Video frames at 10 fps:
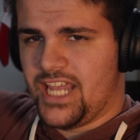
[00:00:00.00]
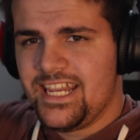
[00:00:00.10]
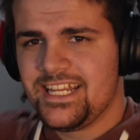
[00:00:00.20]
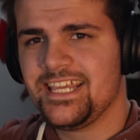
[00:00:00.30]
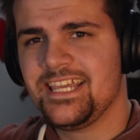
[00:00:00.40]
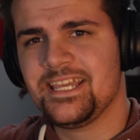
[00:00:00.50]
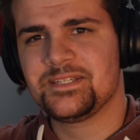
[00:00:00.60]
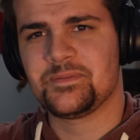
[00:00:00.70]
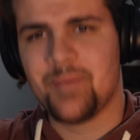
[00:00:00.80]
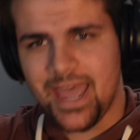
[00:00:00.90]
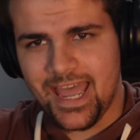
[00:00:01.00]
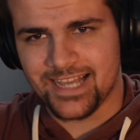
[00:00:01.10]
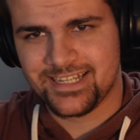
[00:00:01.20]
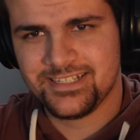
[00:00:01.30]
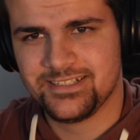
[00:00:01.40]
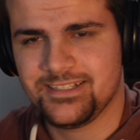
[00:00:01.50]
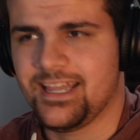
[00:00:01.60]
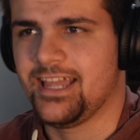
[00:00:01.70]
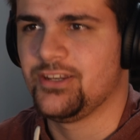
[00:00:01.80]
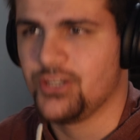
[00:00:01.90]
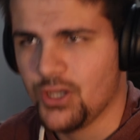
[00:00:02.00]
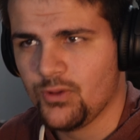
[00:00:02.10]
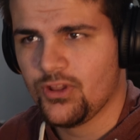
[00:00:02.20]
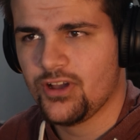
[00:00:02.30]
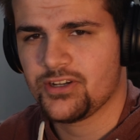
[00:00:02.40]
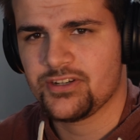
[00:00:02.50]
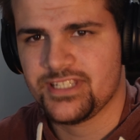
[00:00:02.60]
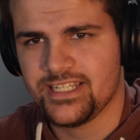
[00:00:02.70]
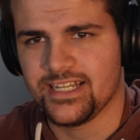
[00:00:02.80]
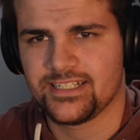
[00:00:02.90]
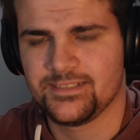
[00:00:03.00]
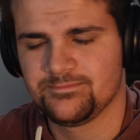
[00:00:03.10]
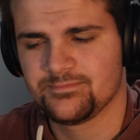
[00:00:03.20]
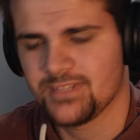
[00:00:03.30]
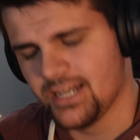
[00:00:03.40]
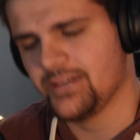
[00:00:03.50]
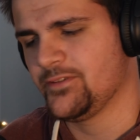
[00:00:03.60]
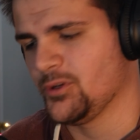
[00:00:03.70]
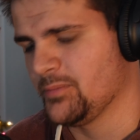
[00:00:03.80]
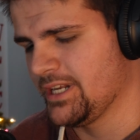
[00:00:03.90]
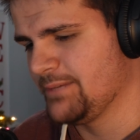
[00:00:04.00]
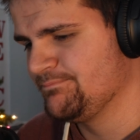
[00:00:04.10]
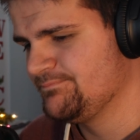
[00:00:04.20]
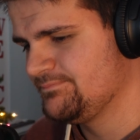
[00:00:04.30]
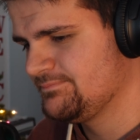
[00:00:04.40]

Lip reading: JD is back and no longer sick. How you feeling, buddy?